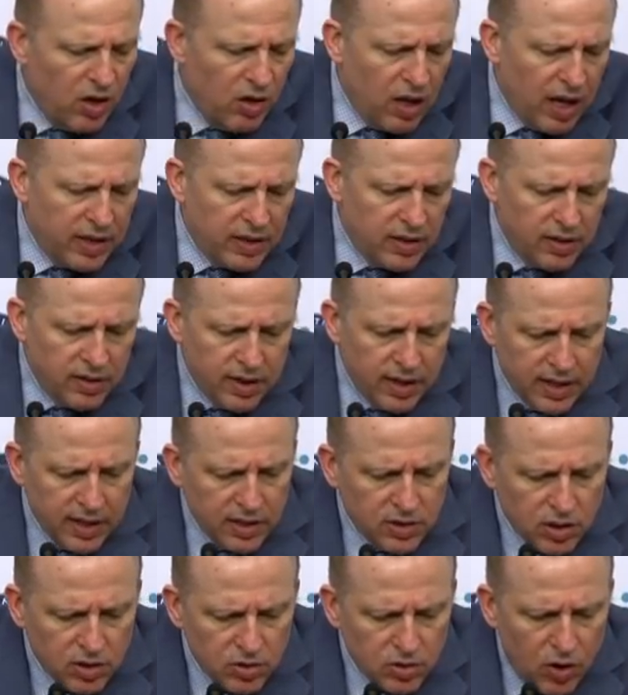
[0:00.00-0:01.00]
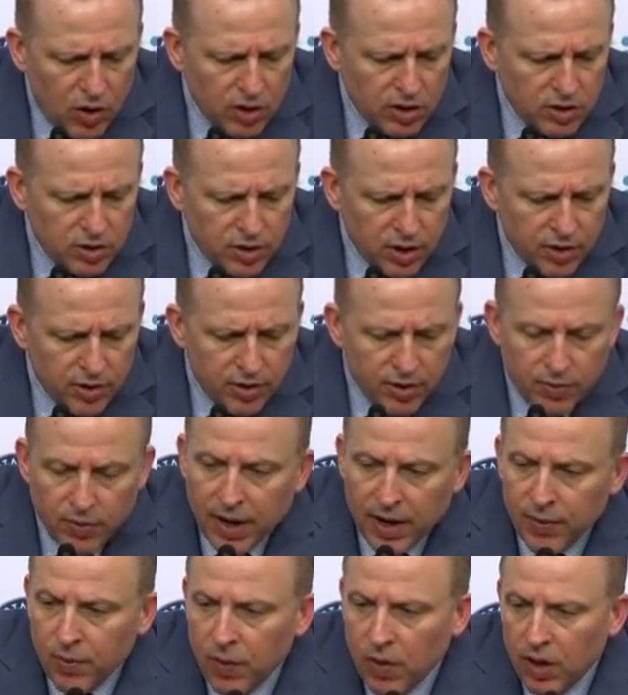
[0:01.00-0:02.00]
The thing is, as long as they're
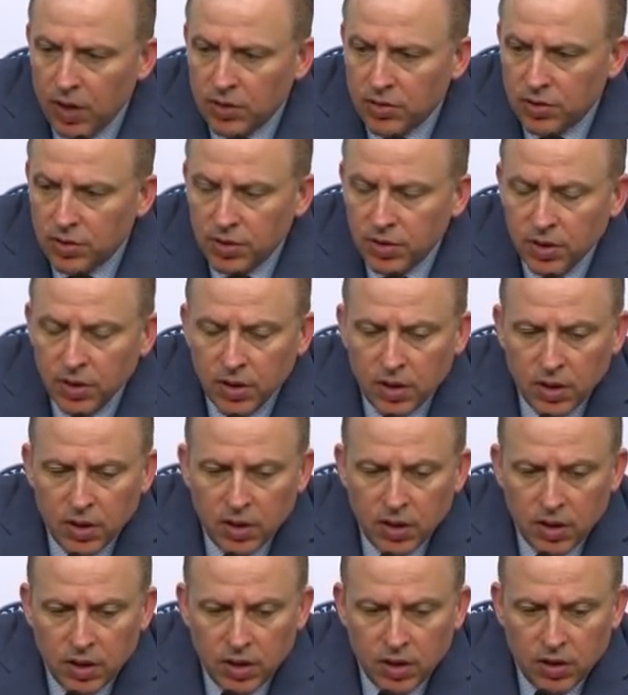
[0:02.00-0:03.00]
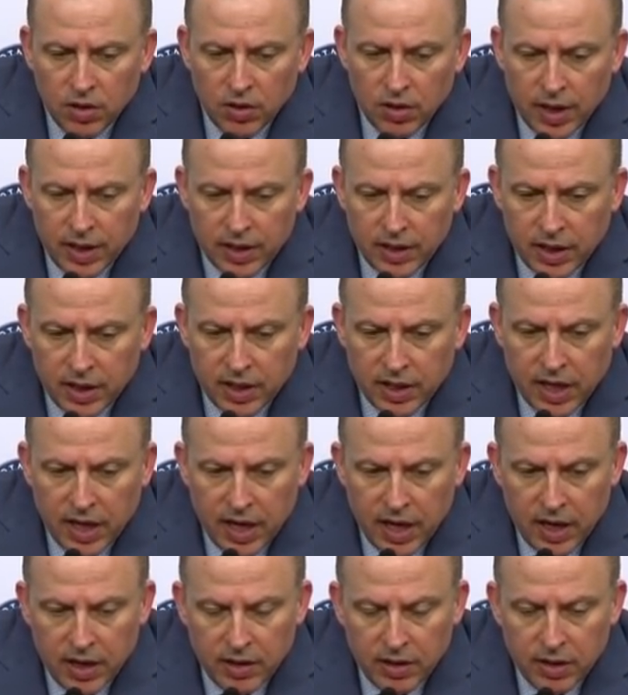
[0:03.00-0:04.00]
the right ones, you
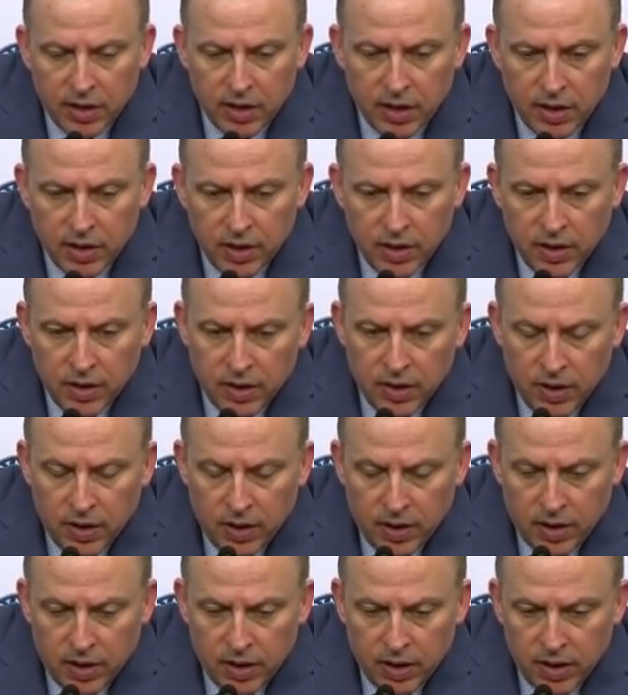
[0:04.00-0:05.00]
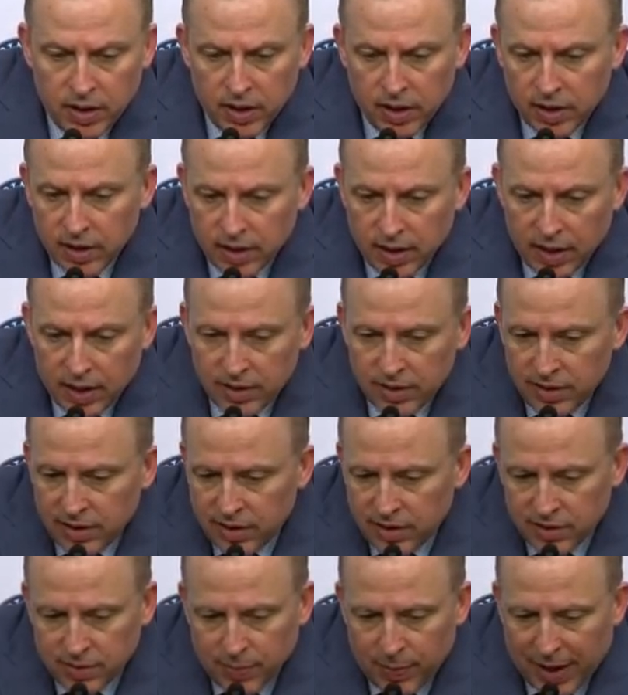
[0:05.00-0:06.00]
can't.
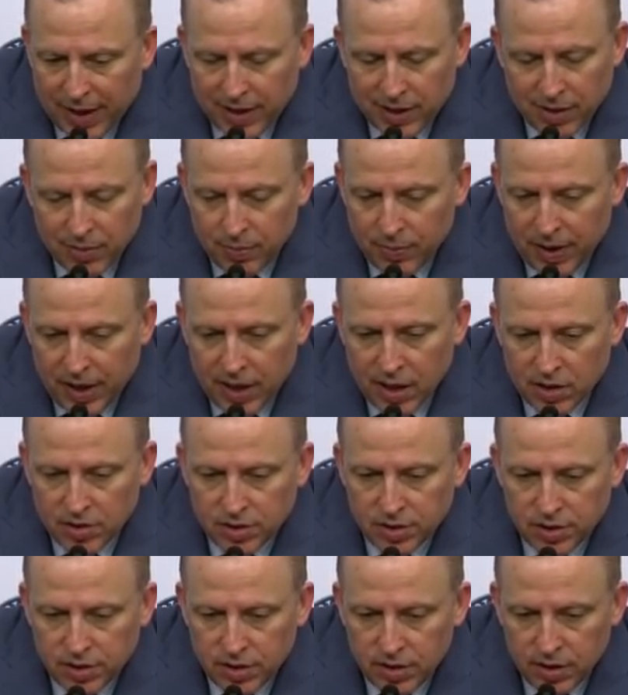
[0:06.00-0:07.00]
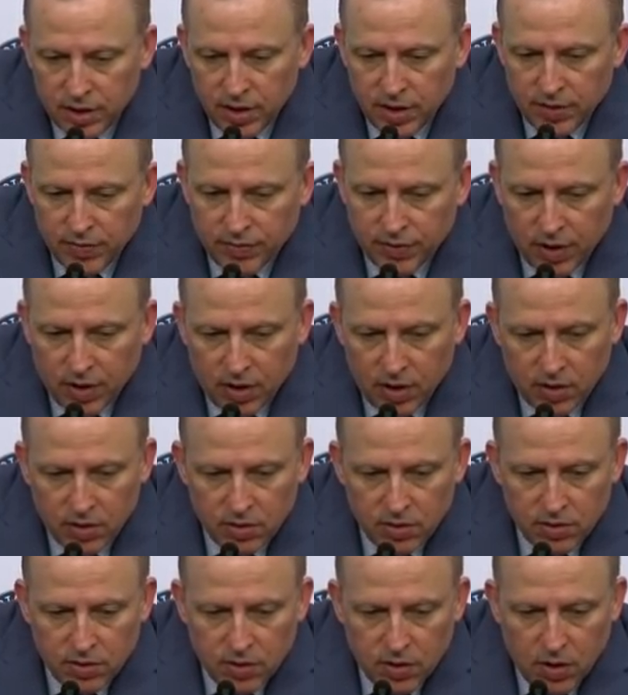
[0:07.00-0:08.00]
It's make or miss if
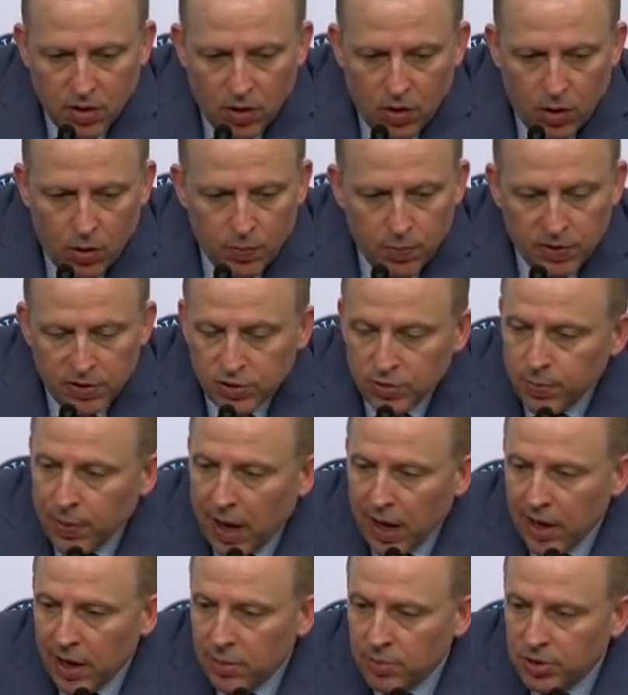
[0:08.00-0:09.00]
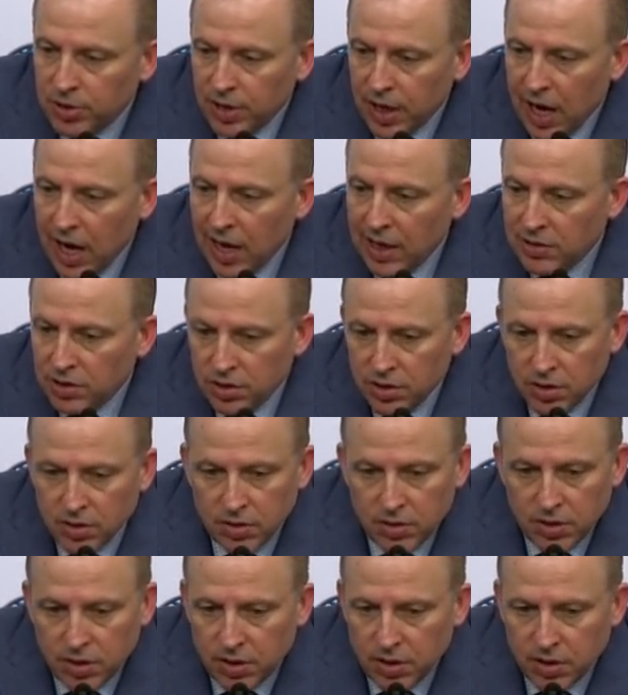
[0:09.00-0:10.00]
they're open spot up
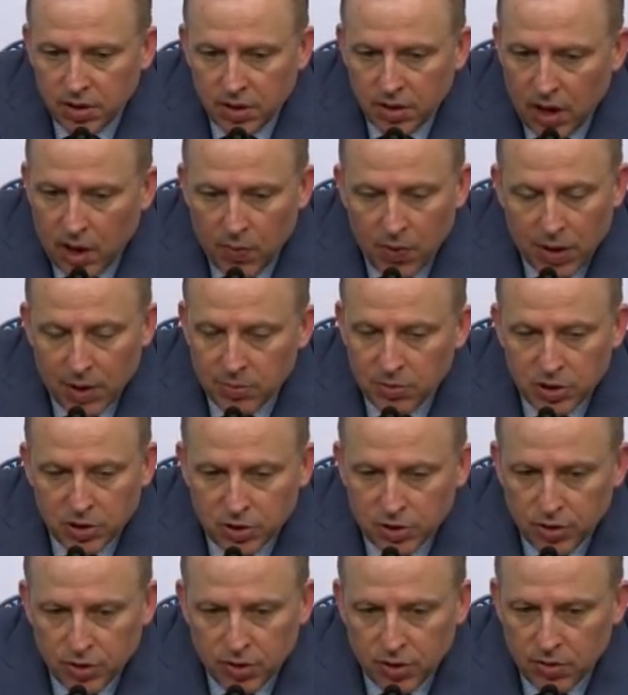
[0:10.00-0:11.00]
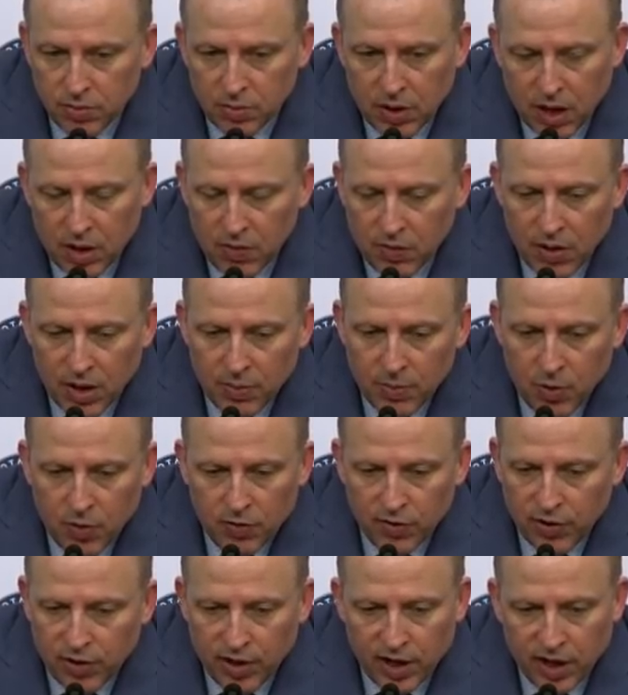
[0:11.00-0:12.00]
shots. I want him to shoot them. I don't want him
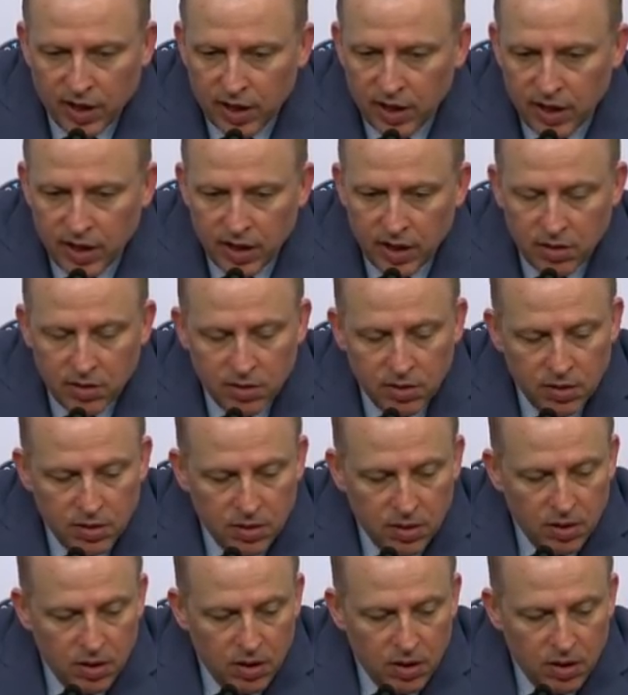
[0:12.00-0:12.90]
overthinking it.